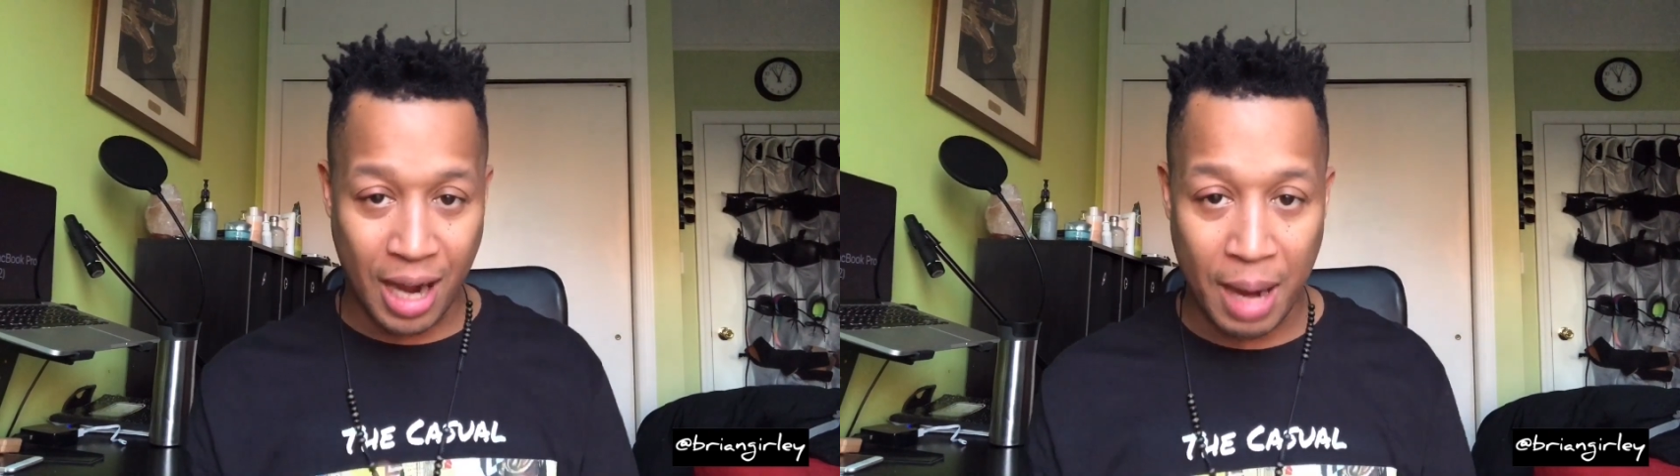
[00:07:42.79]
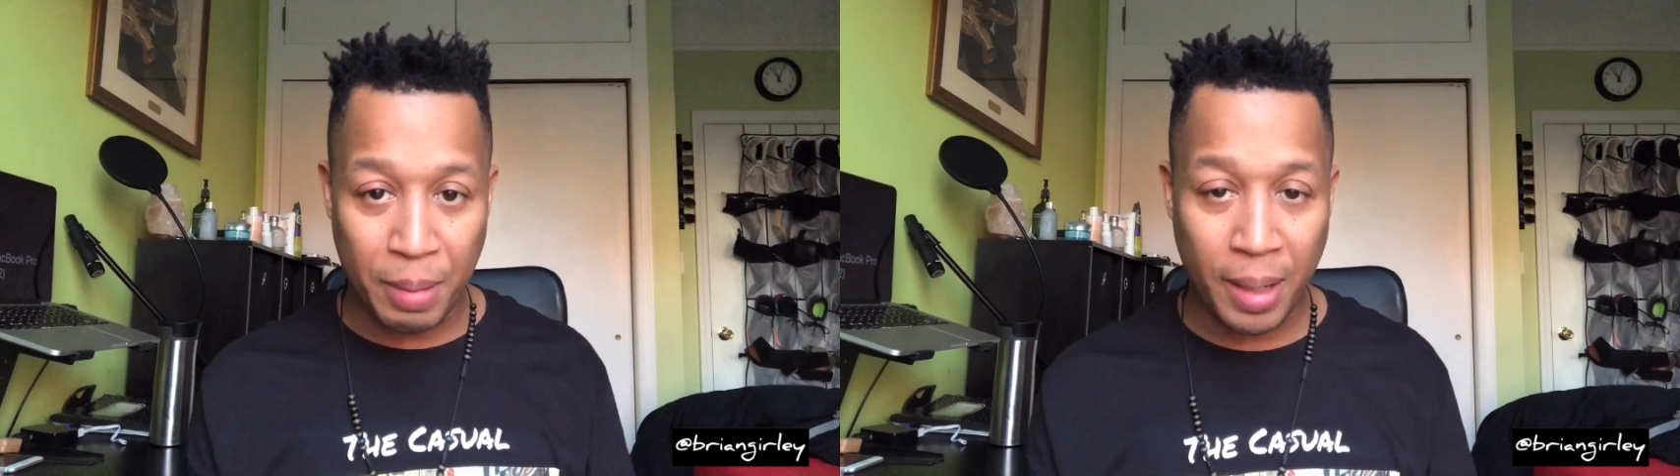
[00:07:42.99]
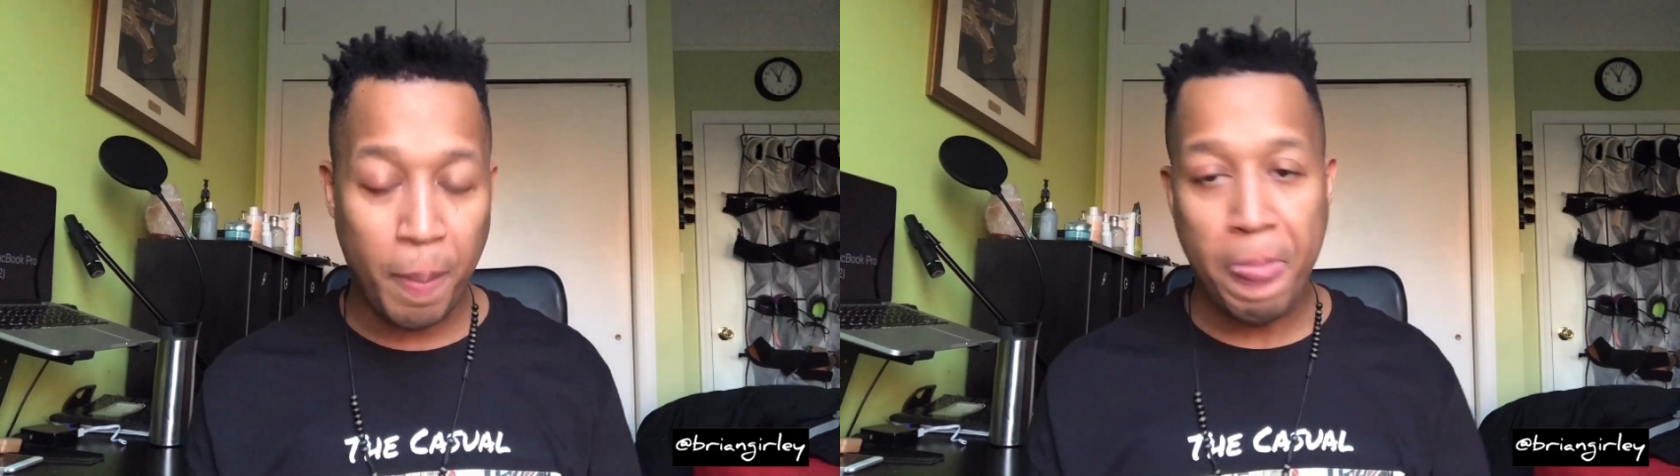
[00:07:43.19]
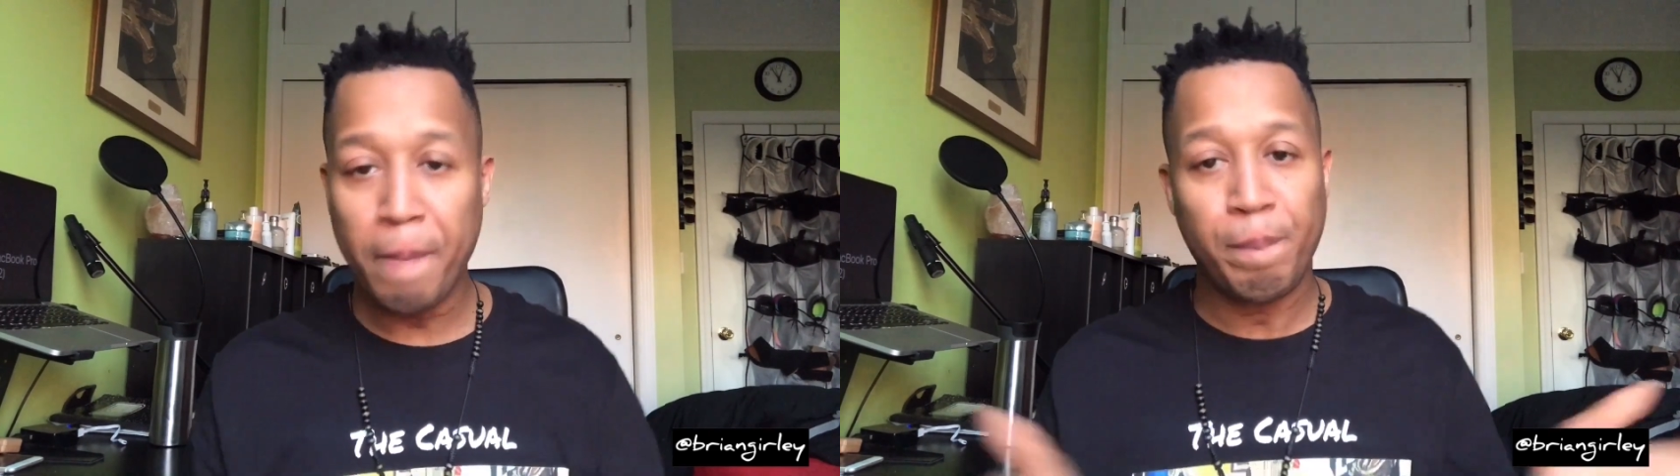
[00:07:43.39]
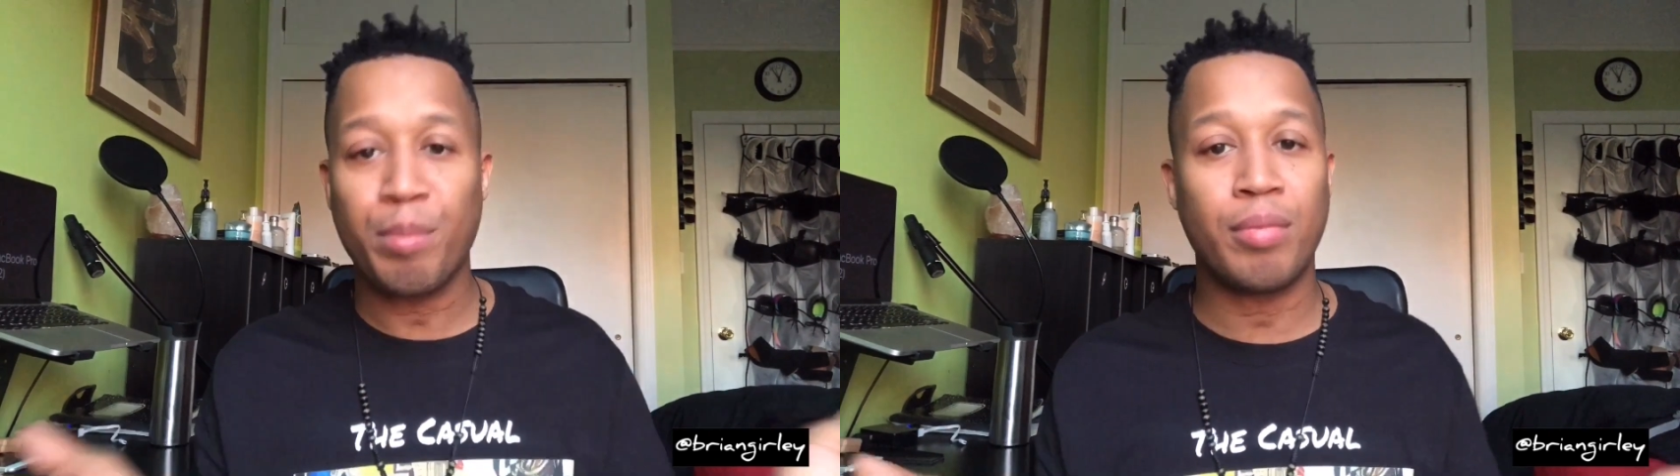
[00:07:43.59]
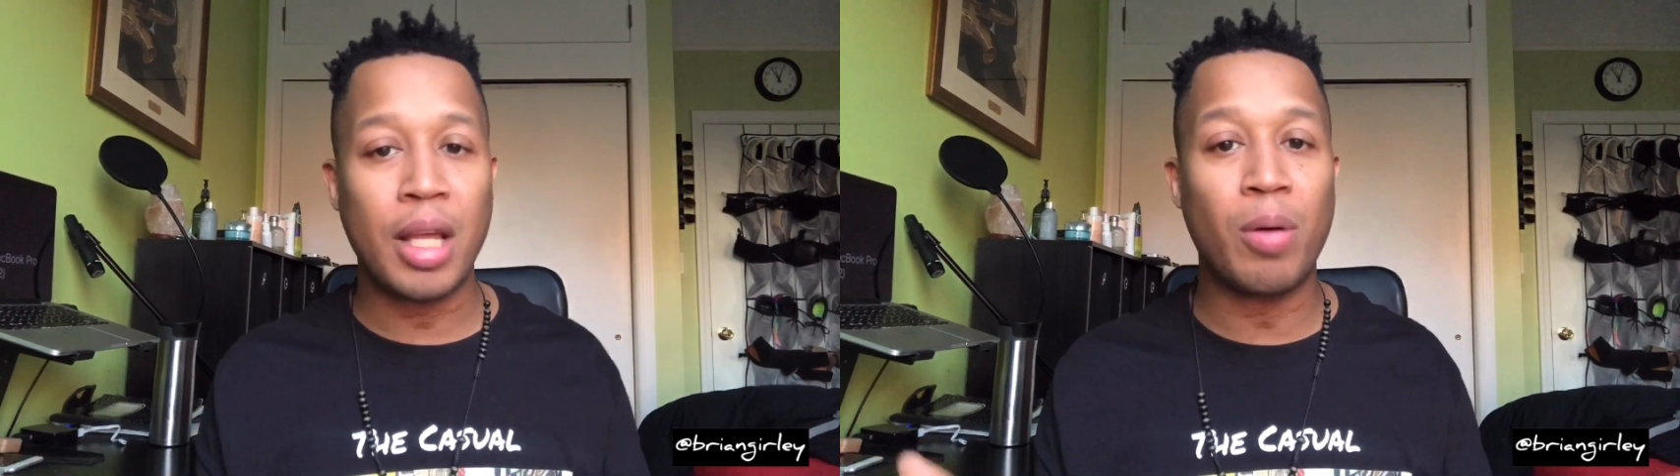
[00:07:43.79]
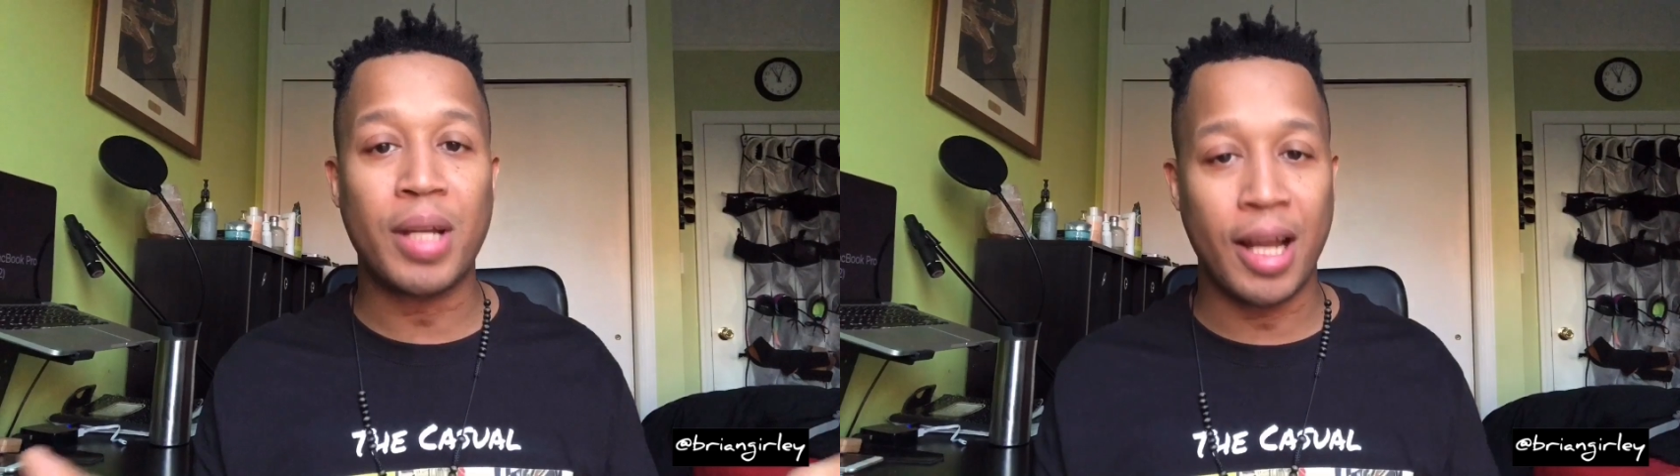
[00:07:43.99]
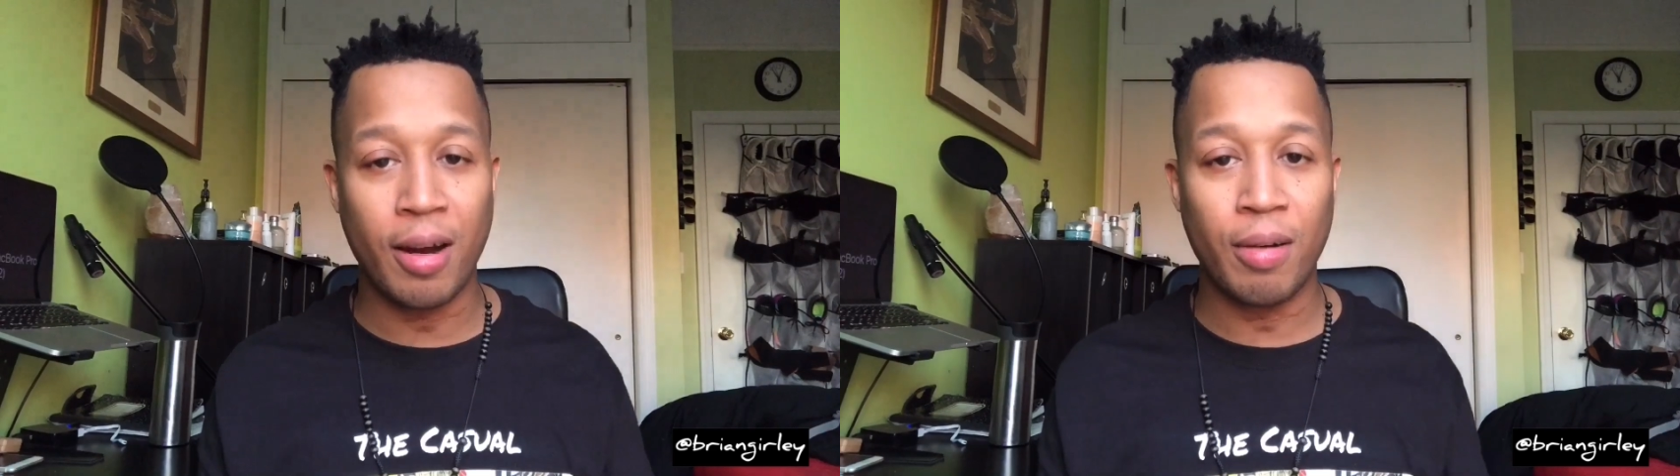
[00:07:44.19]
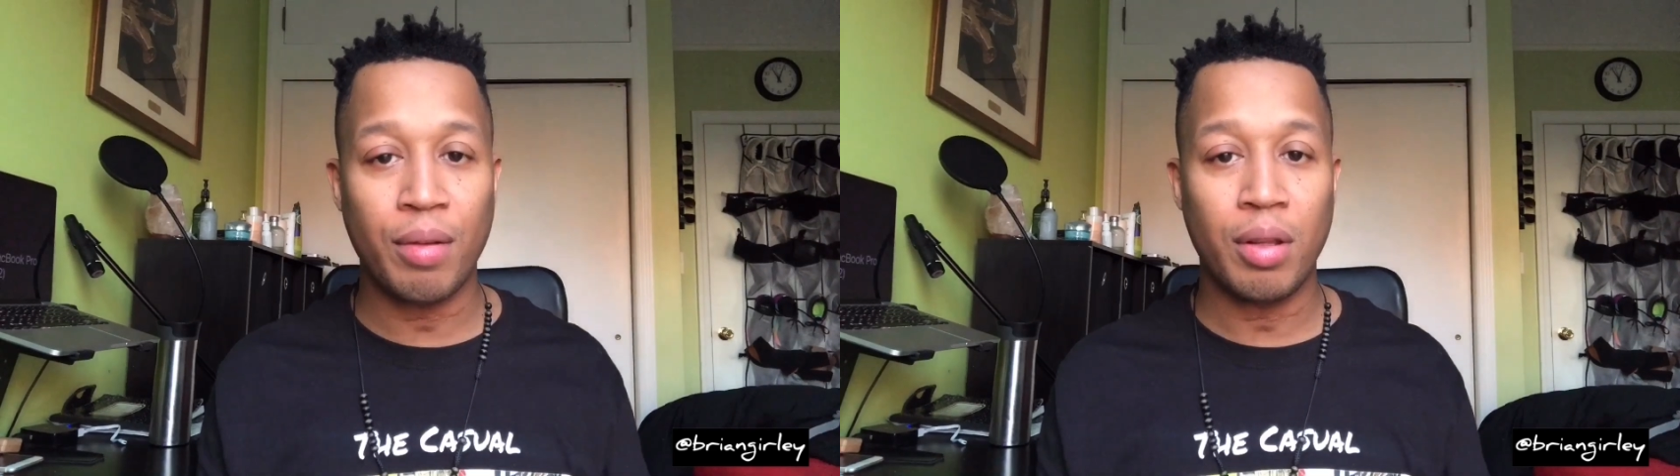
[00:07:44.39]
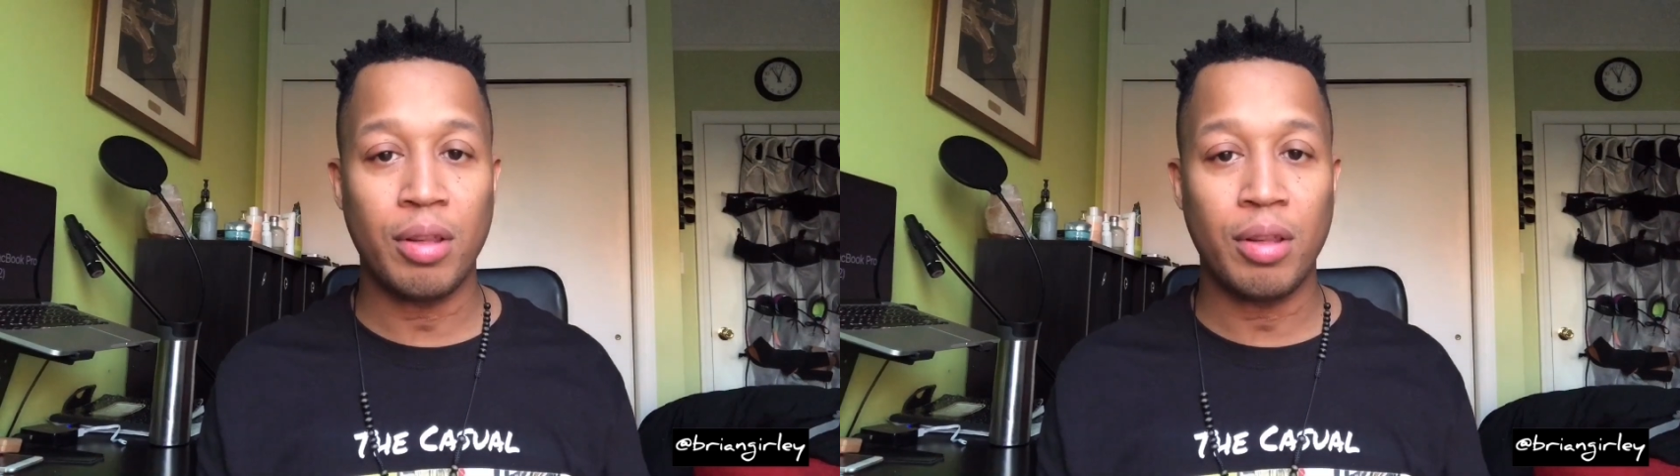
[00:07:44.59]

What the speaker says: timing, they don't care.